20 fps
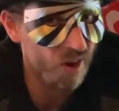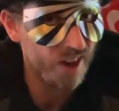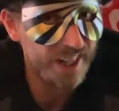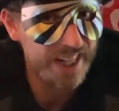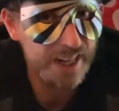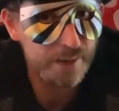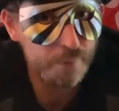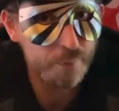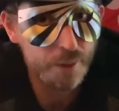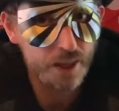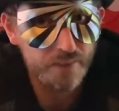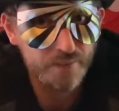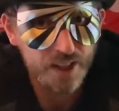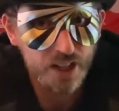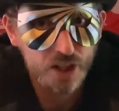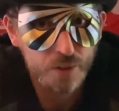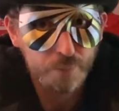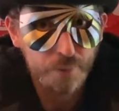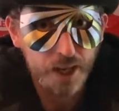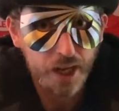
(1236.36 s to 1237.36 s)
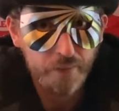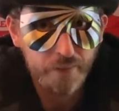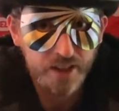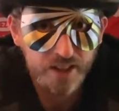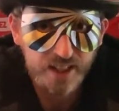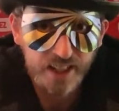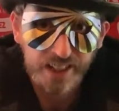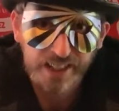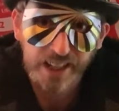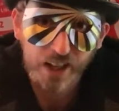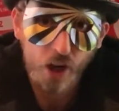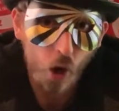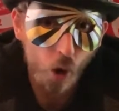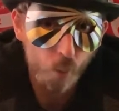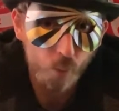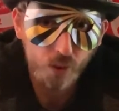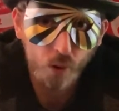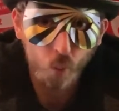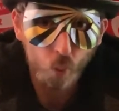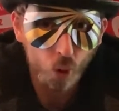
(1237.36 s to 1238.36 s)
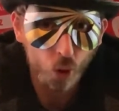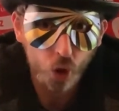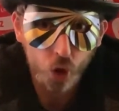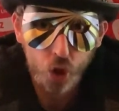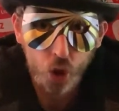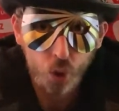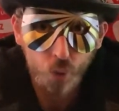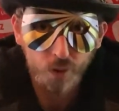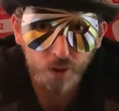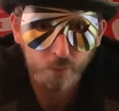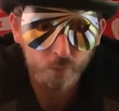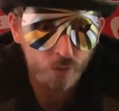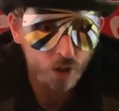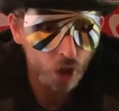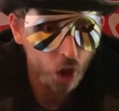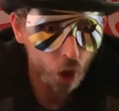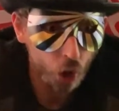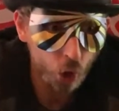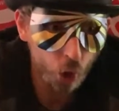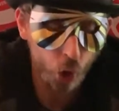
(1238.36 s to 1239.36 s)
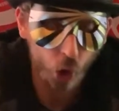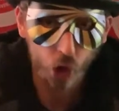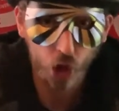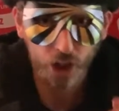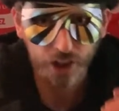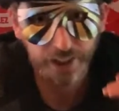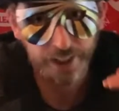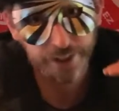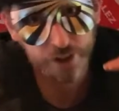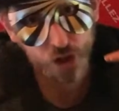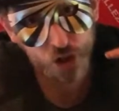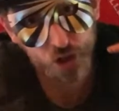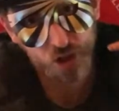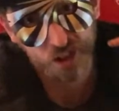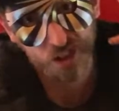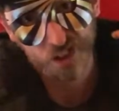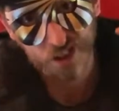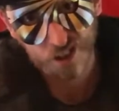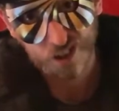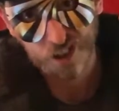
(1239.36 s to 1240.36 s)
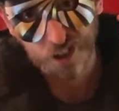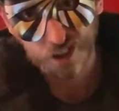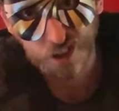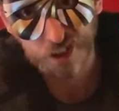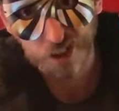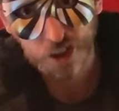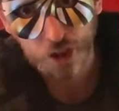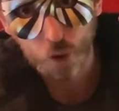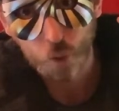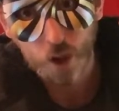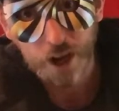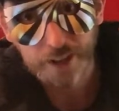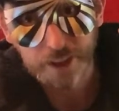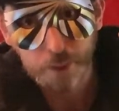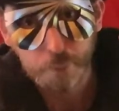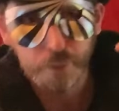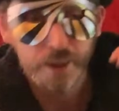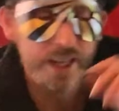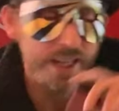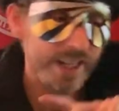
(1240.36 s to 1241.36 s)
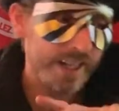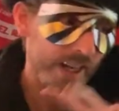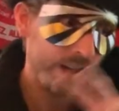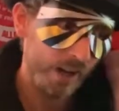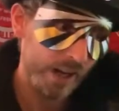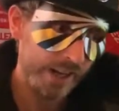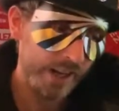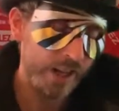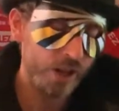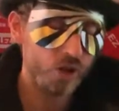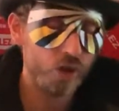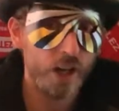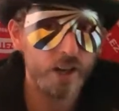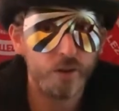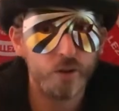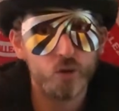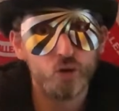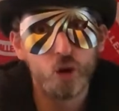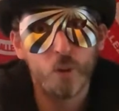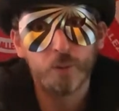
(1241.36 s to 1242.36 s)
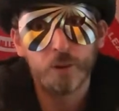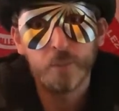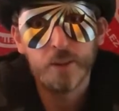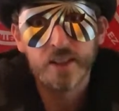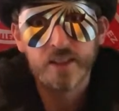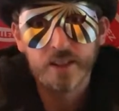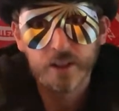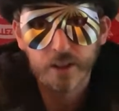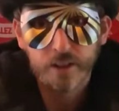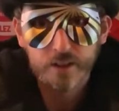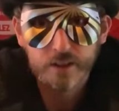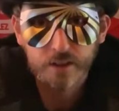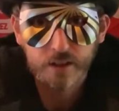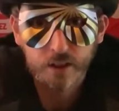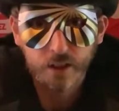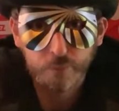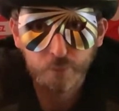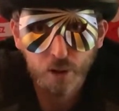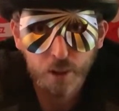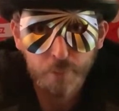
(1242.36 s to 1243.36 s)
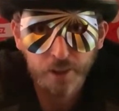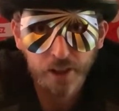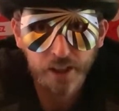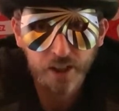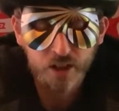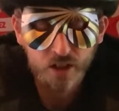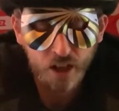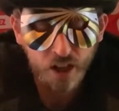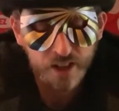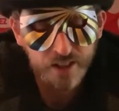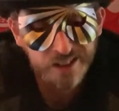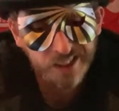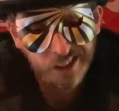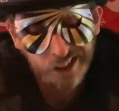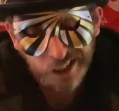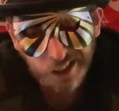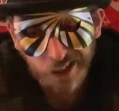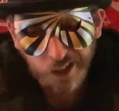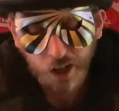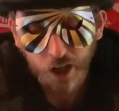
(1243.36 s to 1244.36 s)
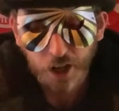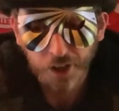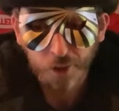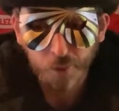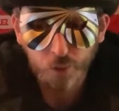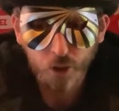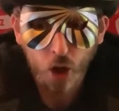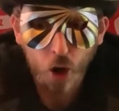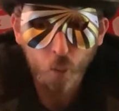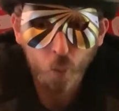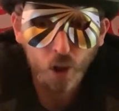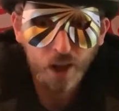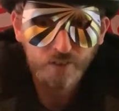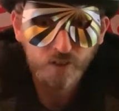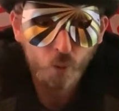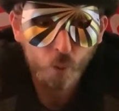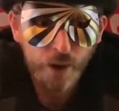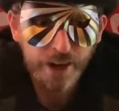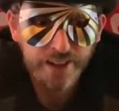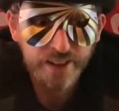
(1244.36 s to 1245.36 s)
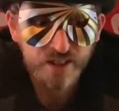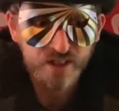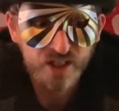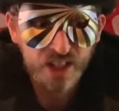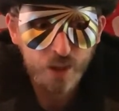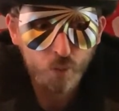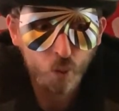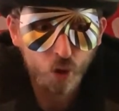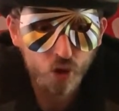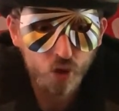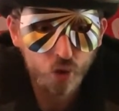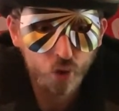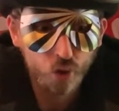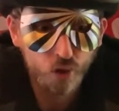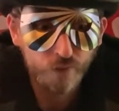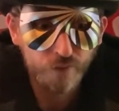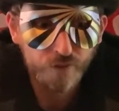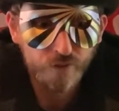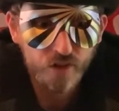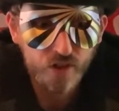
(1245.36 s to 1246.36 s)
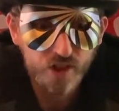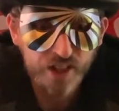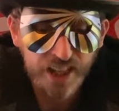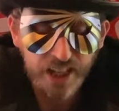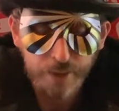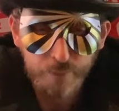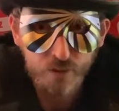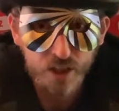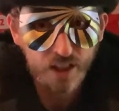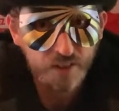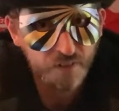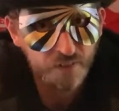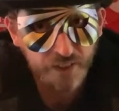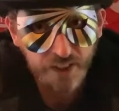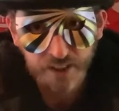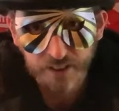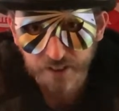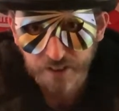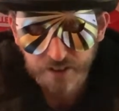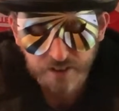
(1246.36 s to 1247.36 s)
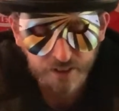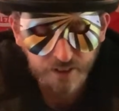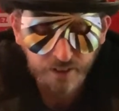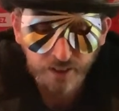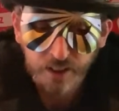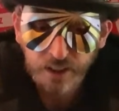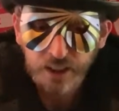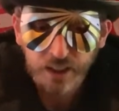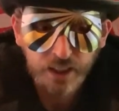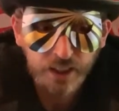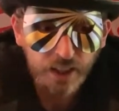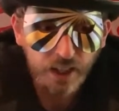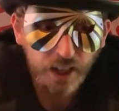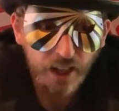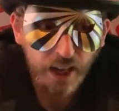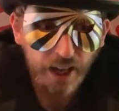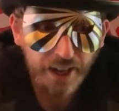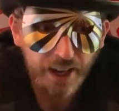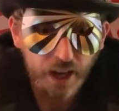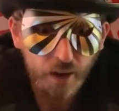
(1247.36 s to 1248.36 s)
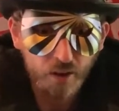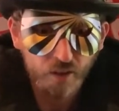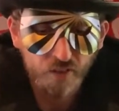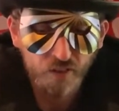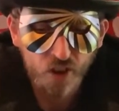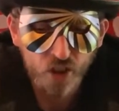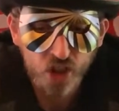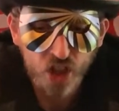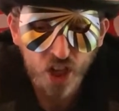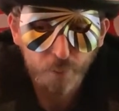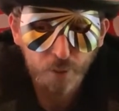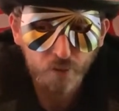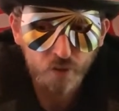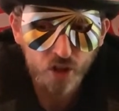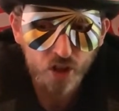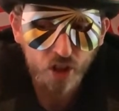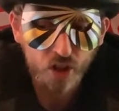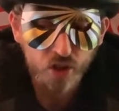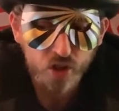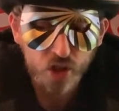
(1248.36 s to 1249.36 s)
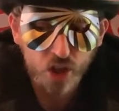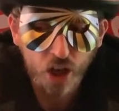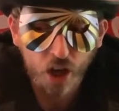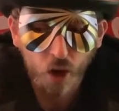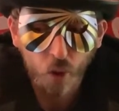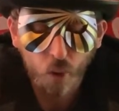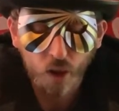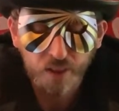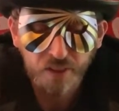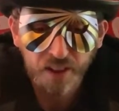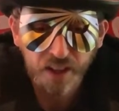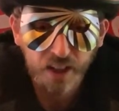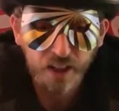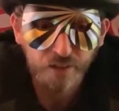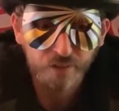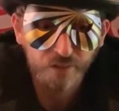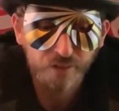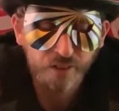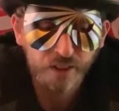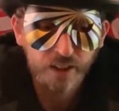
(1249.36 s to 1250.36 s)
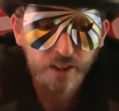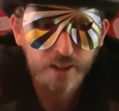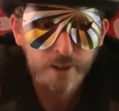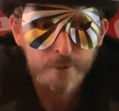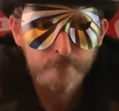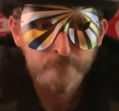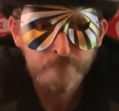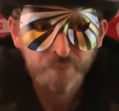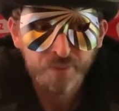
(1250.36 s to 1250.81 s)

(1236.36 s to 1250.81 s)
try and get a bit of experience, and then hope that one or two of them look like they're just, at the peak, and then drop them into the Premier League sides? I don't know. We'll have to wait and see what sort of teams he fields and how the first couple of results go. I think if